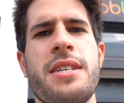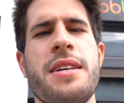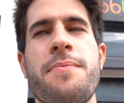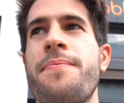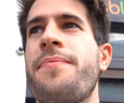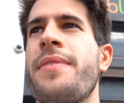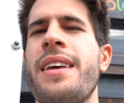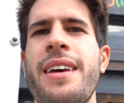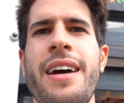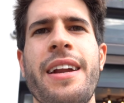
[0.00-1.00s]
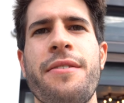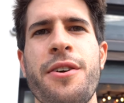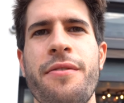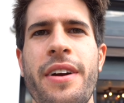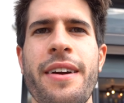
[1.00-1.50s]
tea and I've
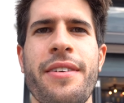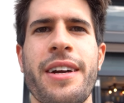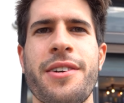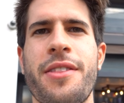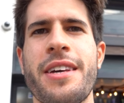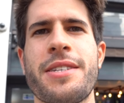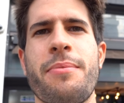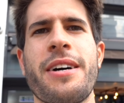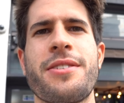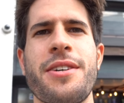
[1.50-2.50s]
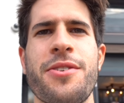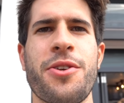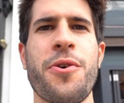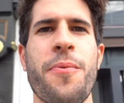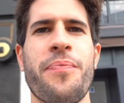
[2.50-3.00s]
heard very, very good things about it,
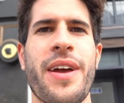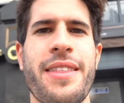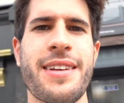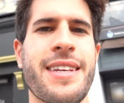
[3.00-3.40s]
so I think